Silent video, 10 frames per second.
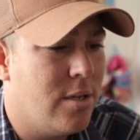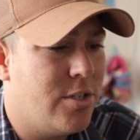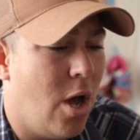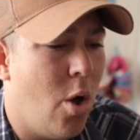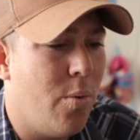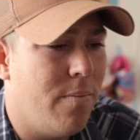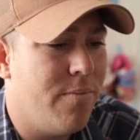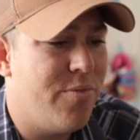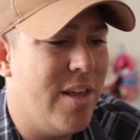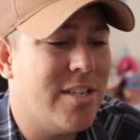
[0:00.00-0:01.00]
So
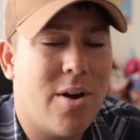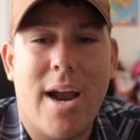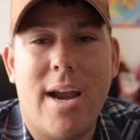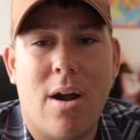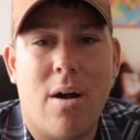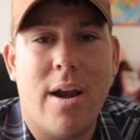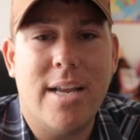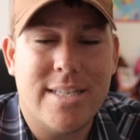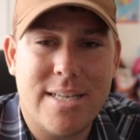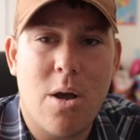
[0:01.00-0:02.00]
this right here
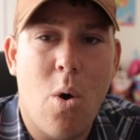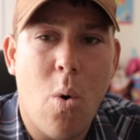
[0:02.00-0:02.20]
is